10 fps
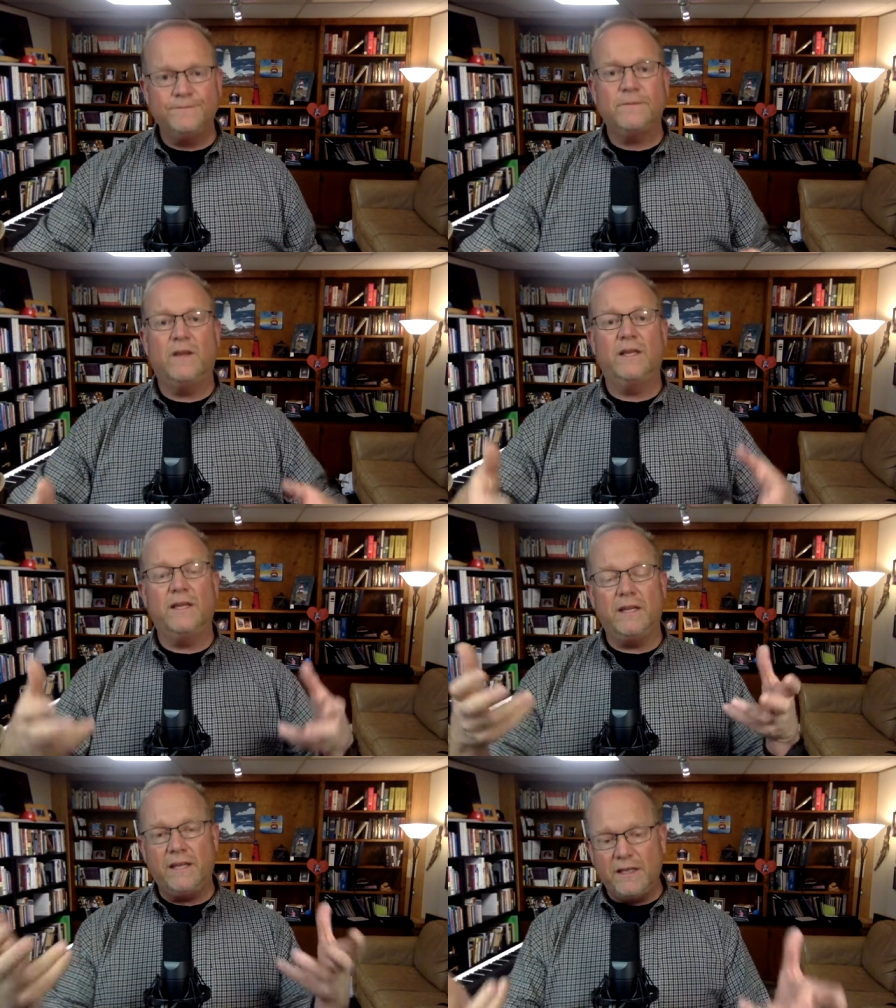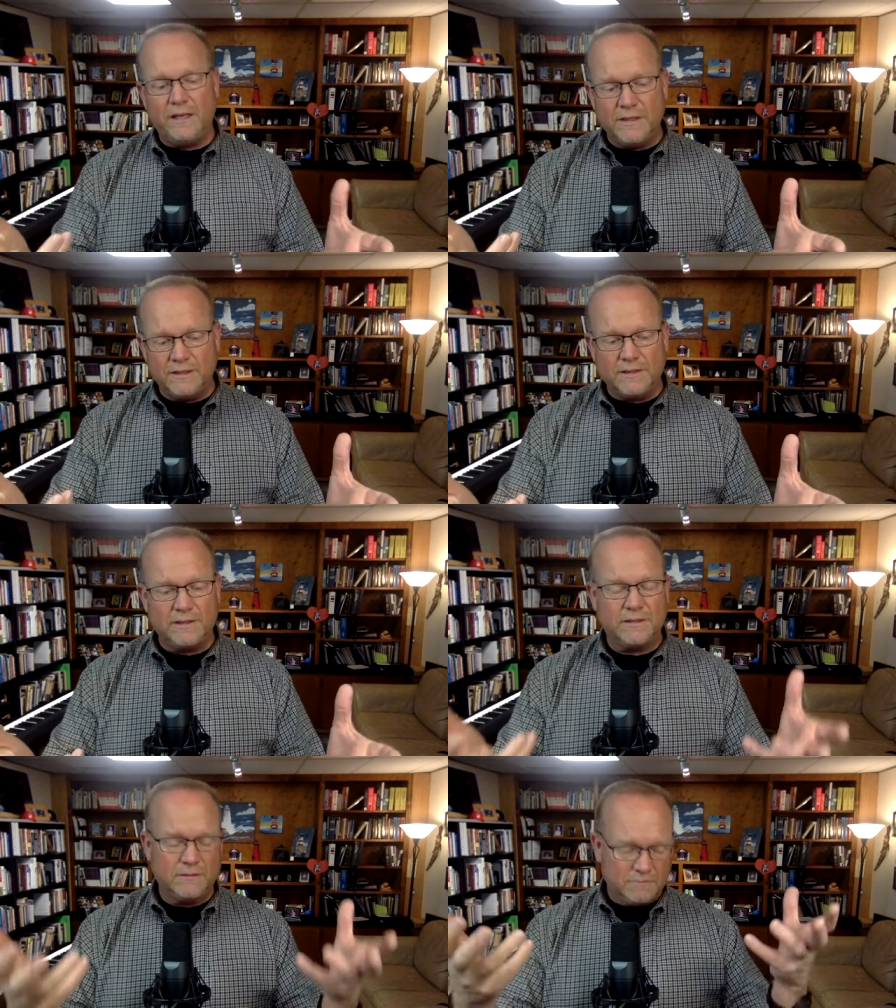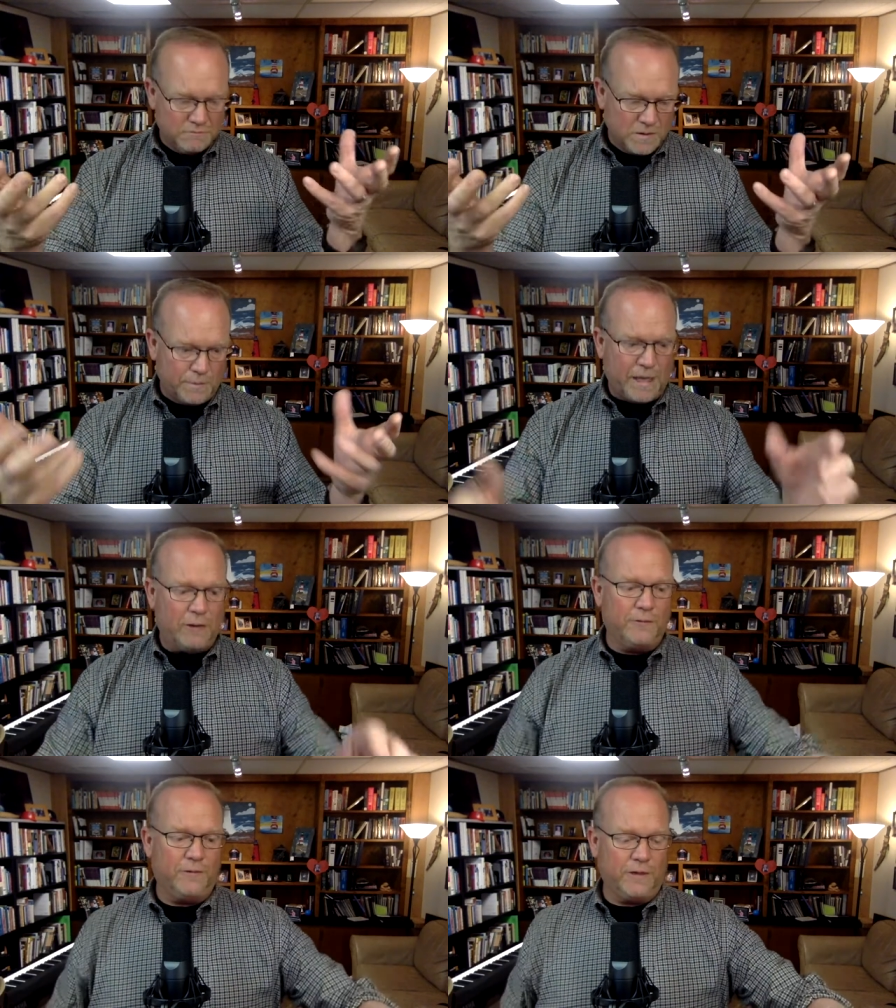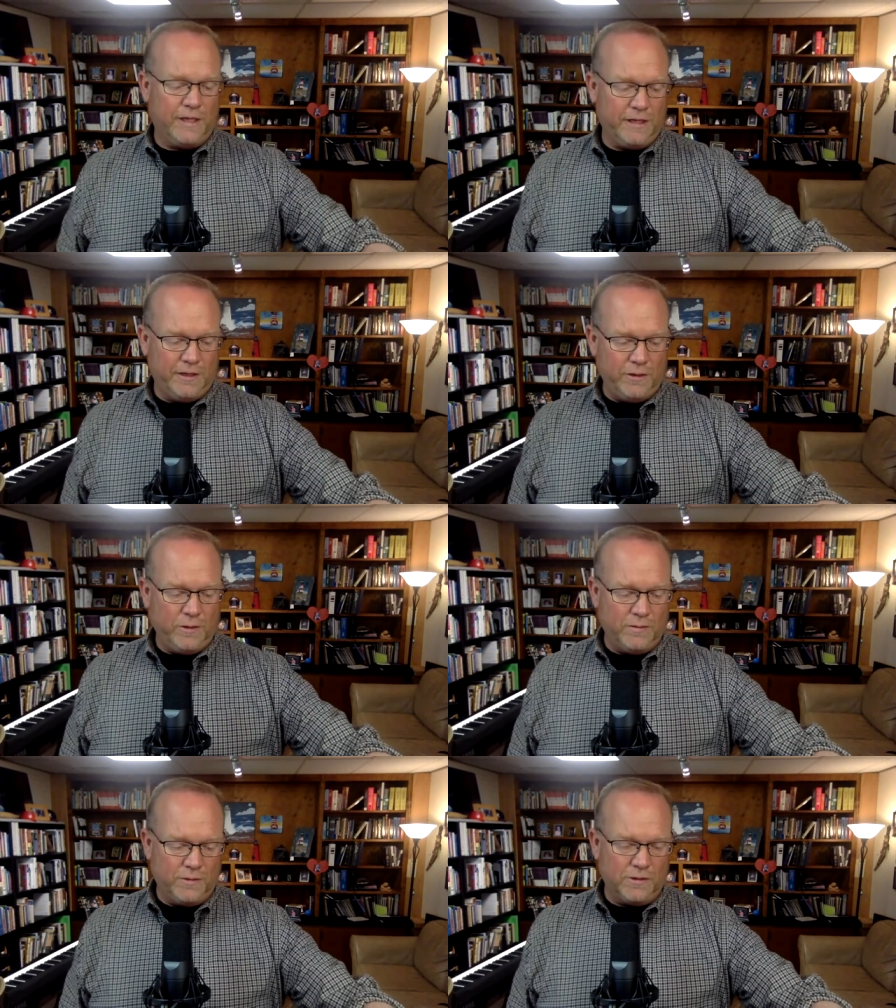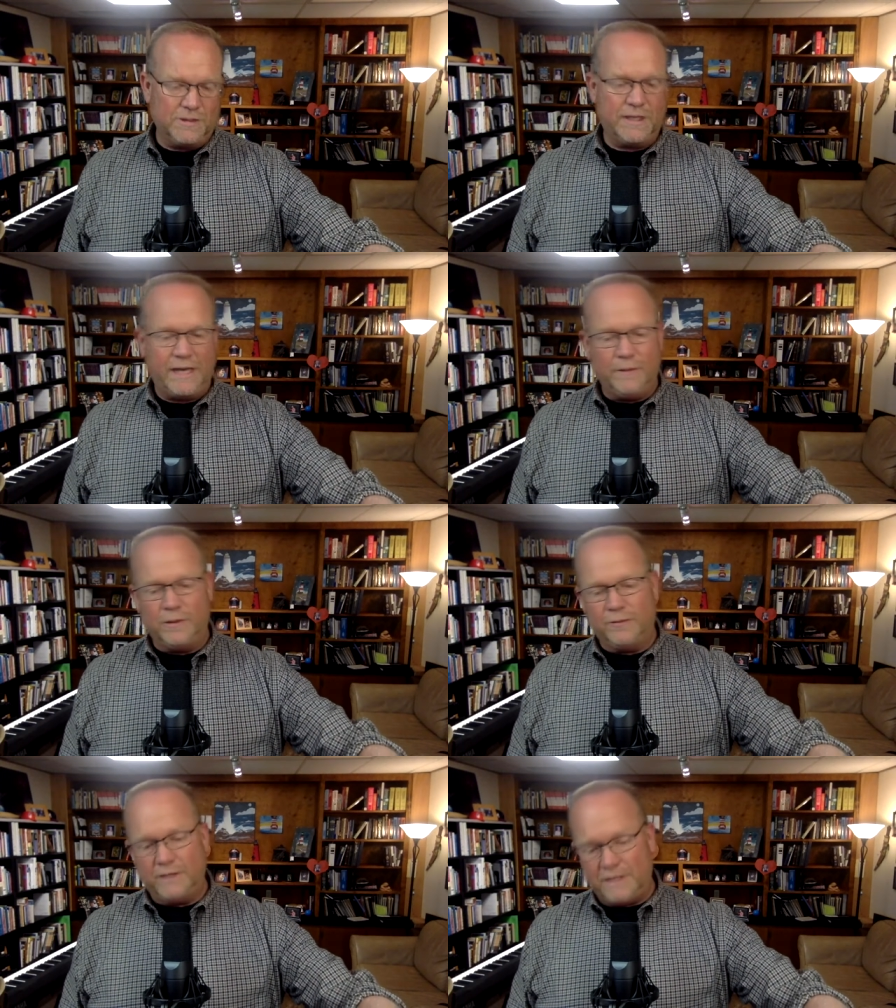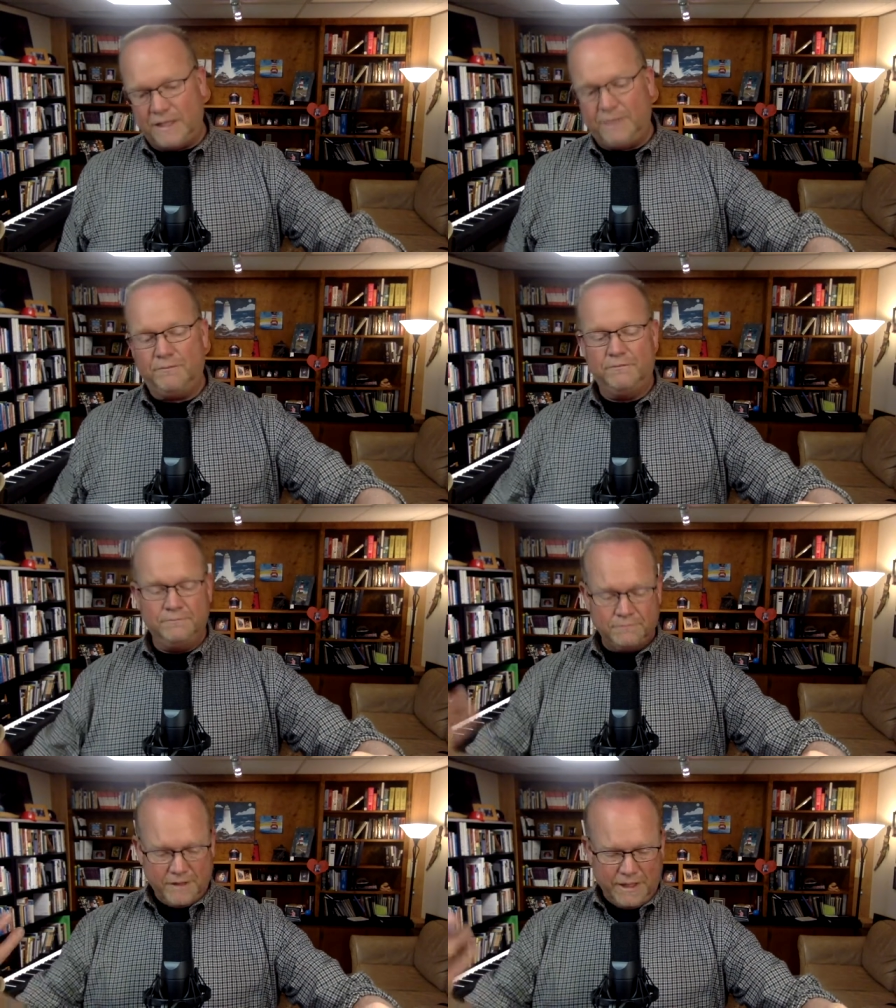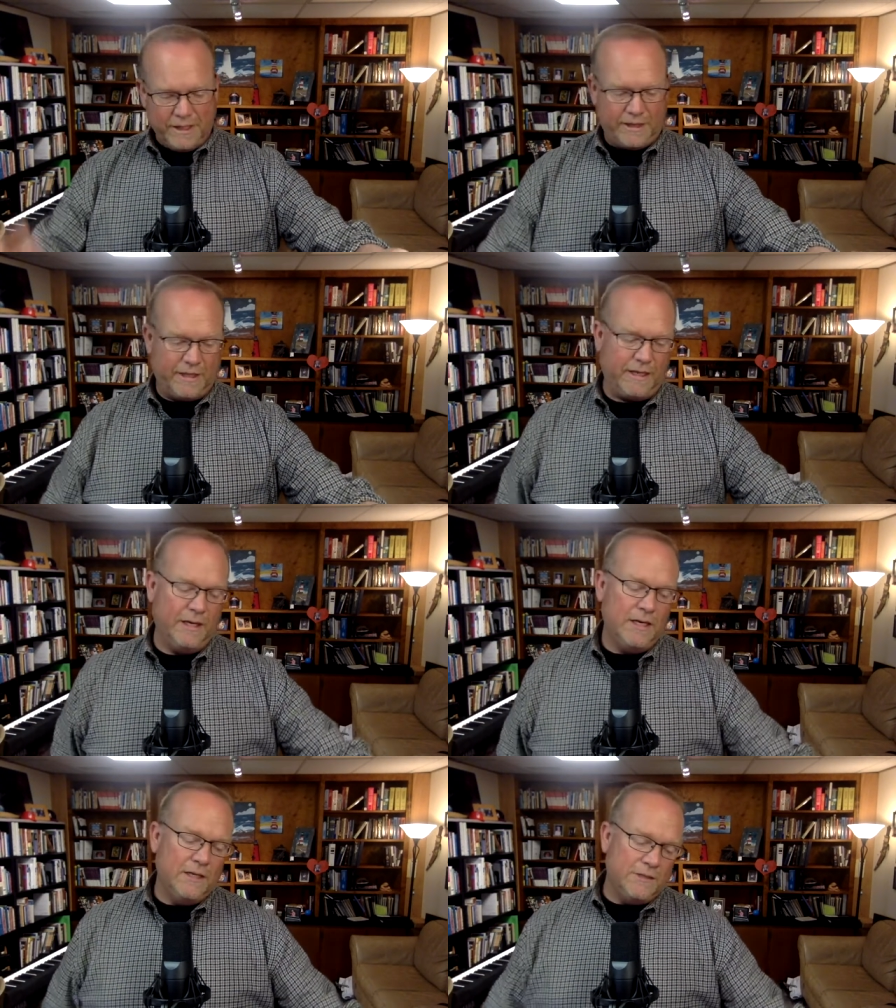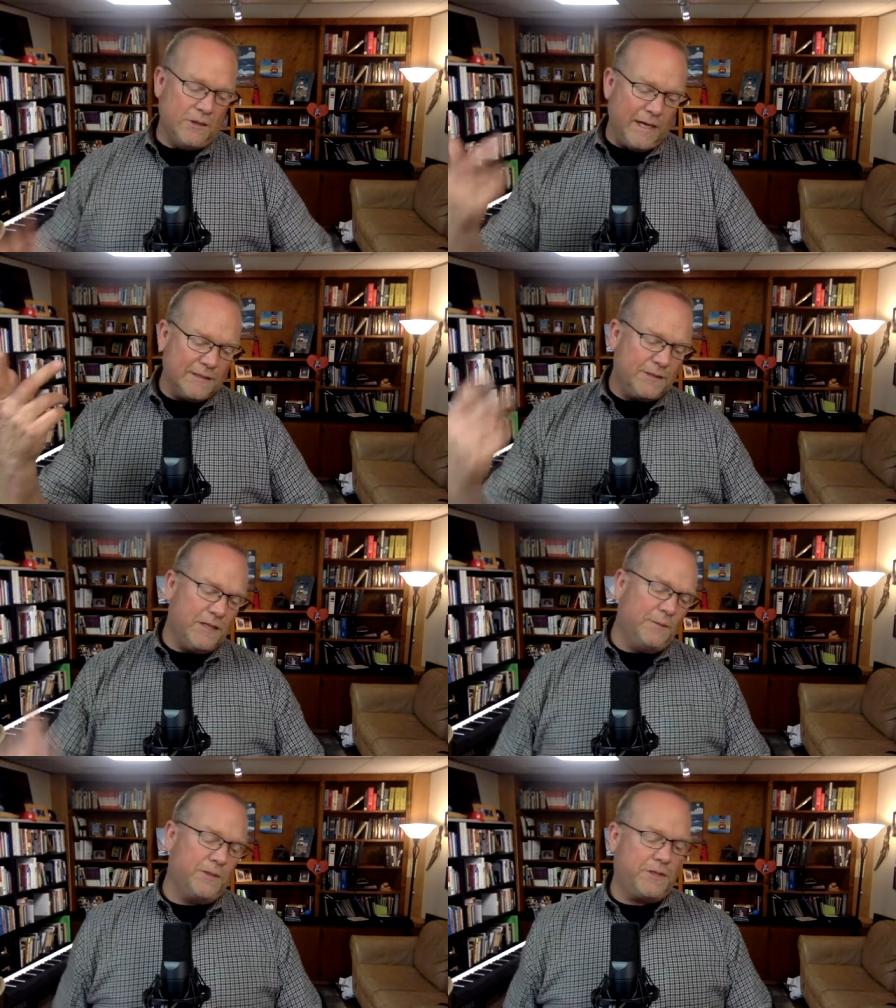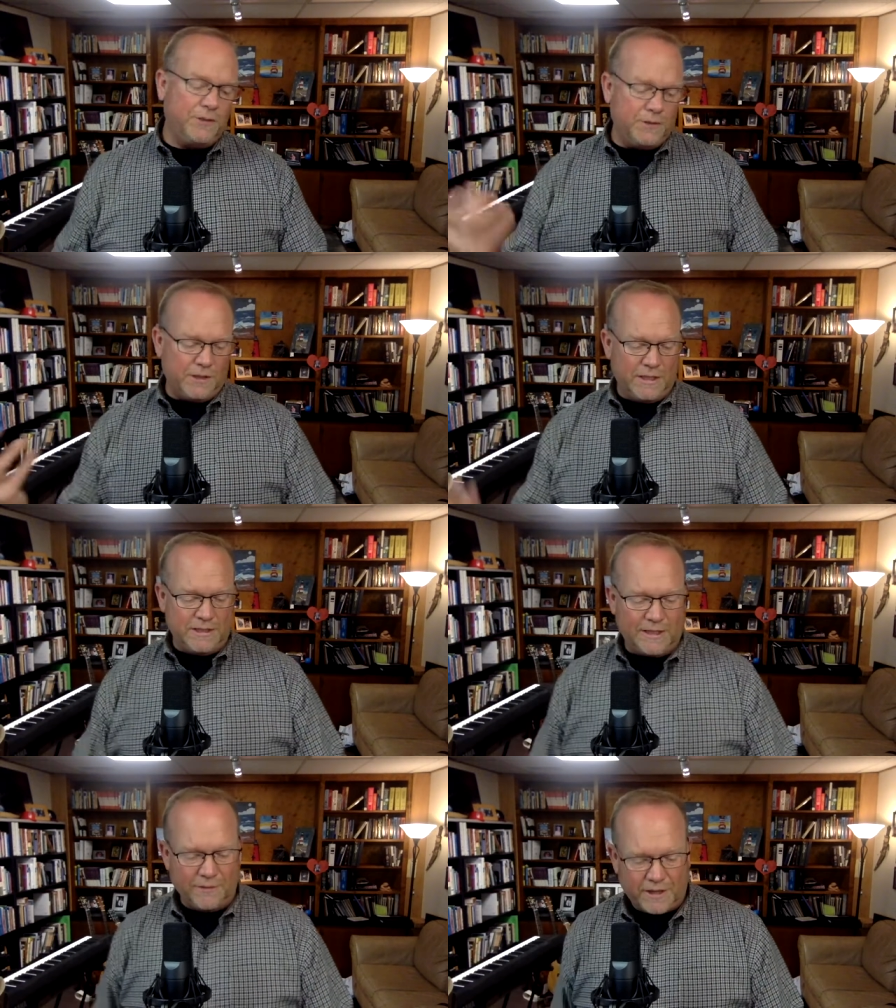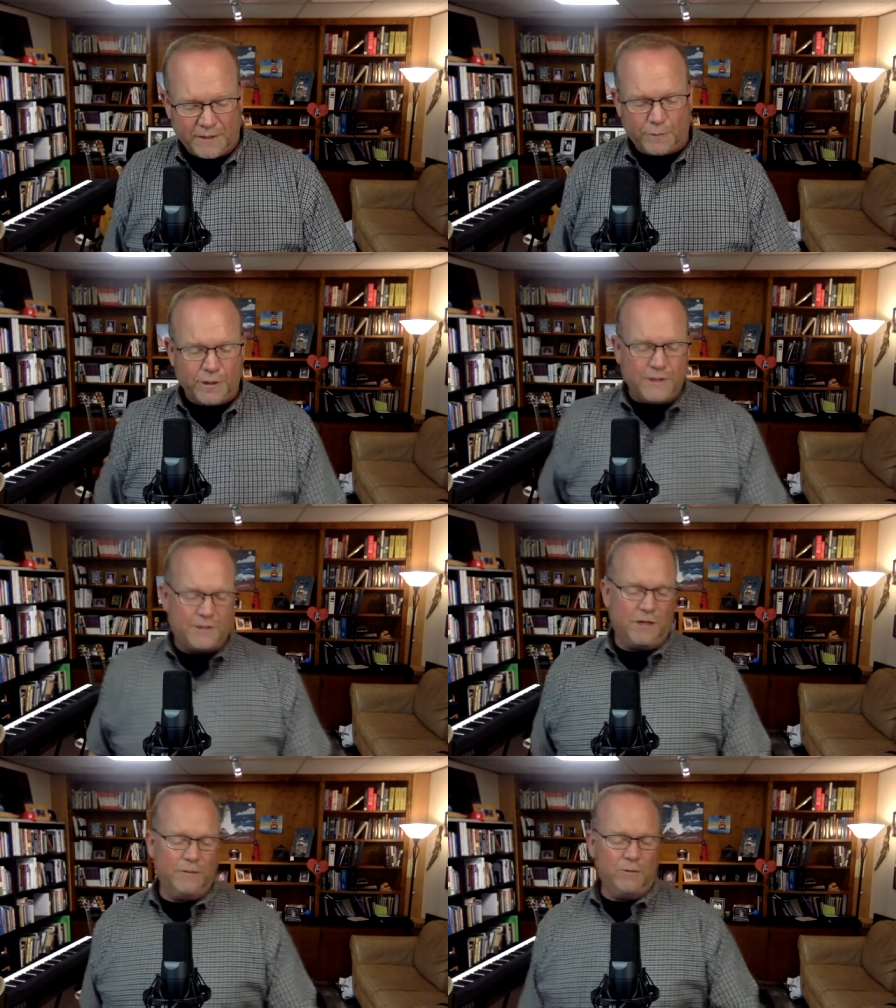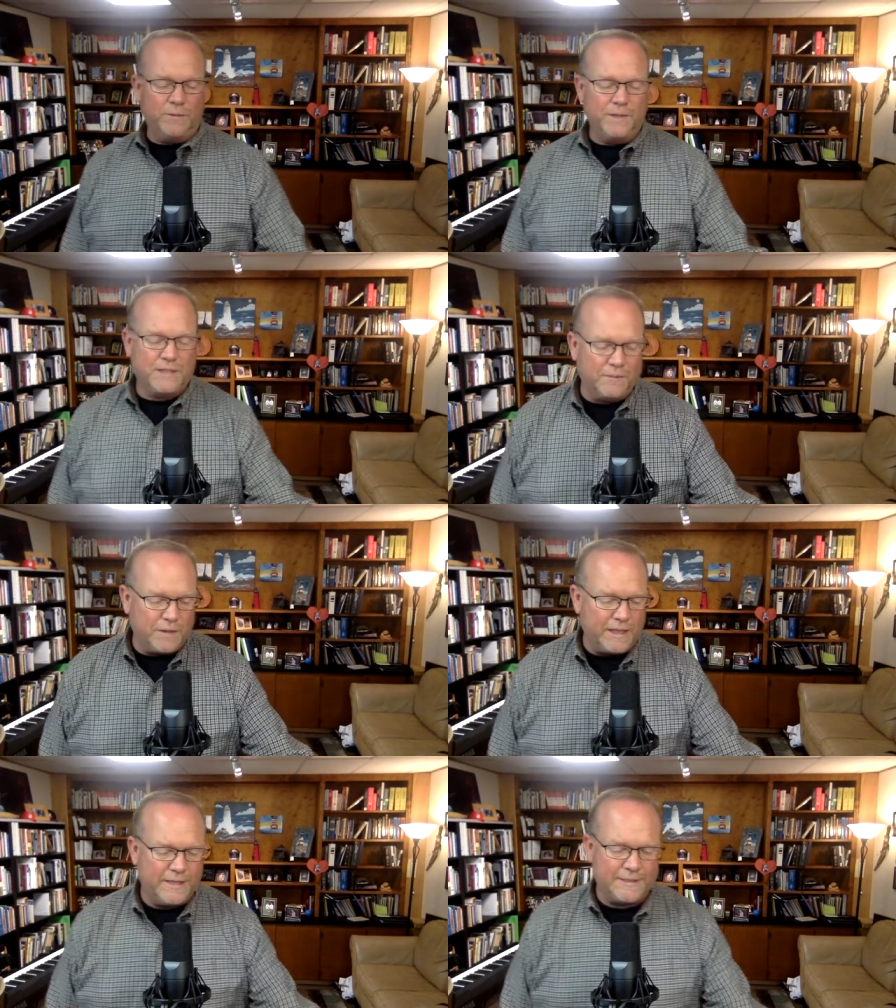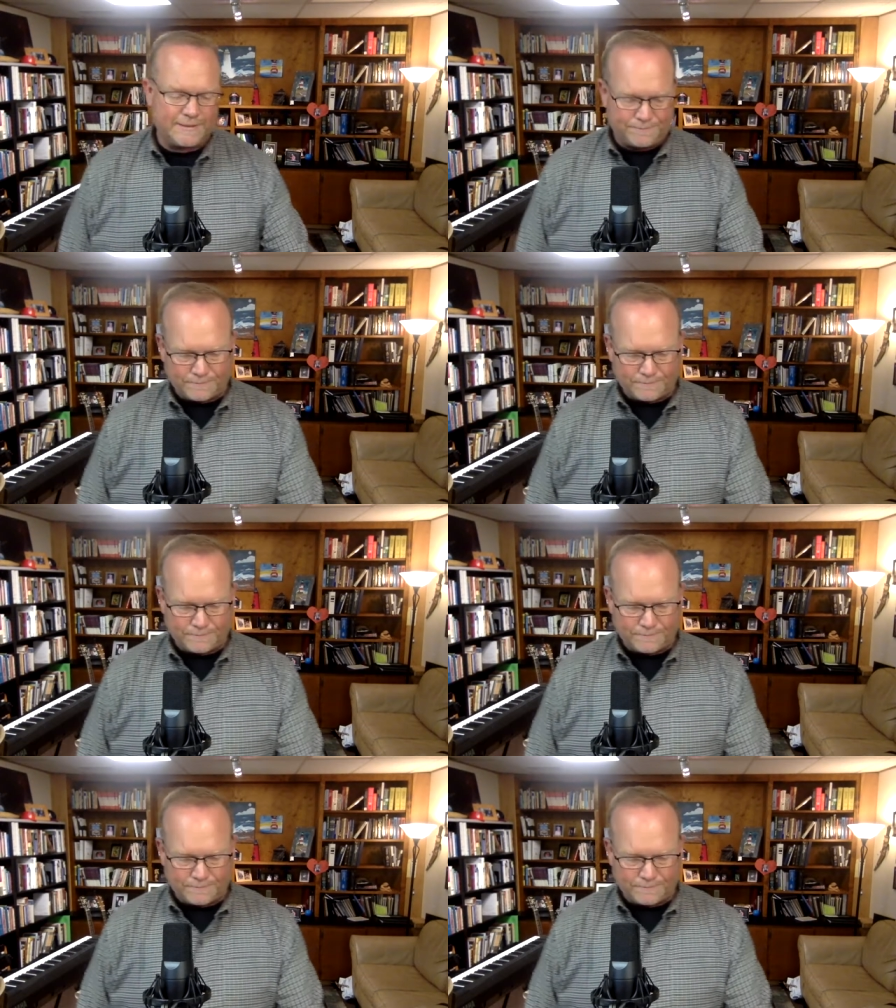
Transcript: and that He is the powerful King of the universe, able to redeem anything. So, answer number two to is everything predetermined would be something like this.